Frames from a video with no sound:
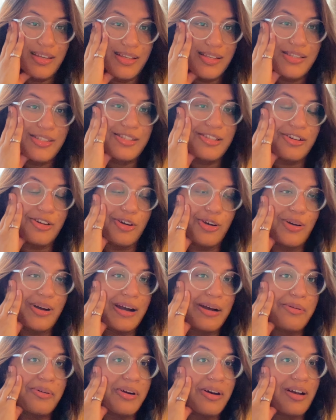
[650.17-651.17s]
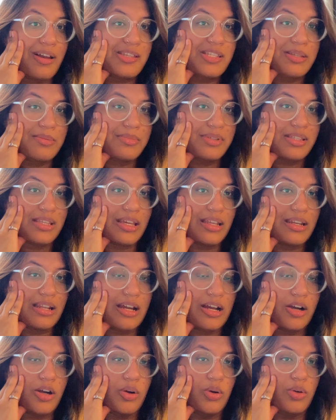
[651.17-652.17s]
so how awesome is that
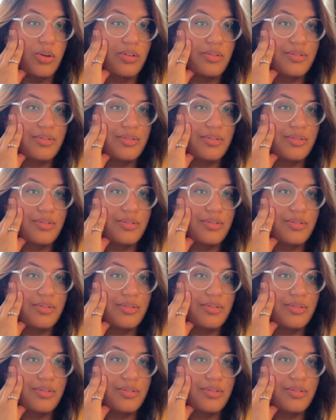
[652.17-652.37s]
how